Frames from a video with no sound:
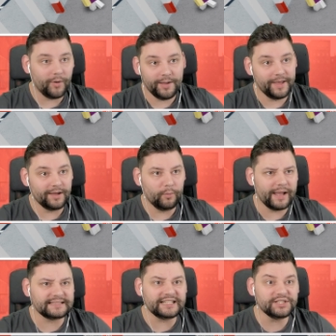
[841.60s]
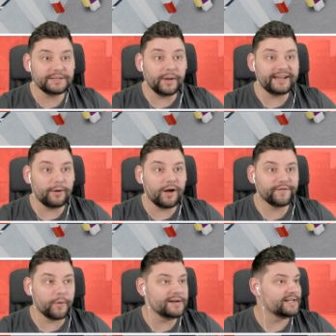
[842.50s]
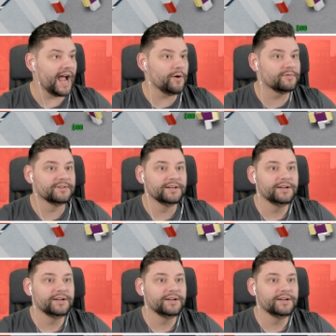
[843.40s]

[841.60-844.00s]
boy, mate. Wait, is that my net worth going down?